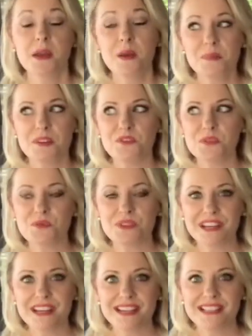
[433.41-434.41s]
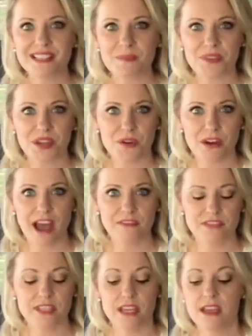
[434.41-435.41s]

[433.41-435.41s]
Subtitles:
But if you need something crafty,